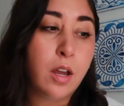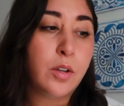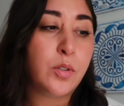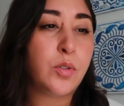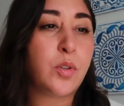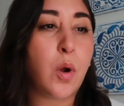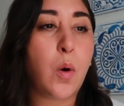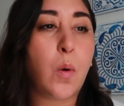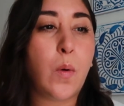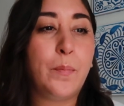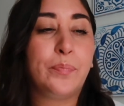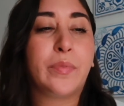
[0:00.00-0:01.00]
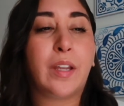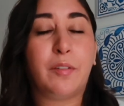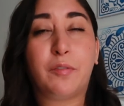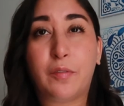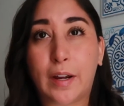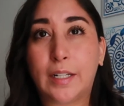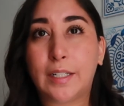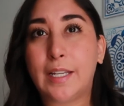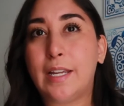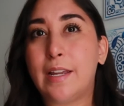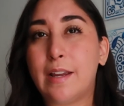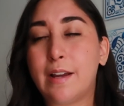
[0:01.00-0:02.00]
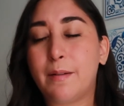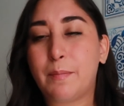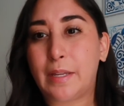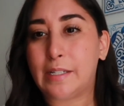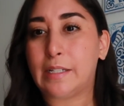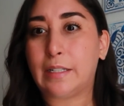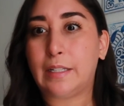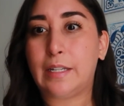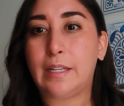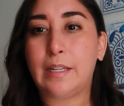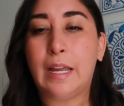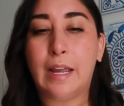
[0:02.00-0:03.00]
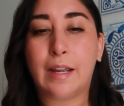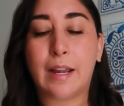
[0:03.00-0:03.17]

So I finally basically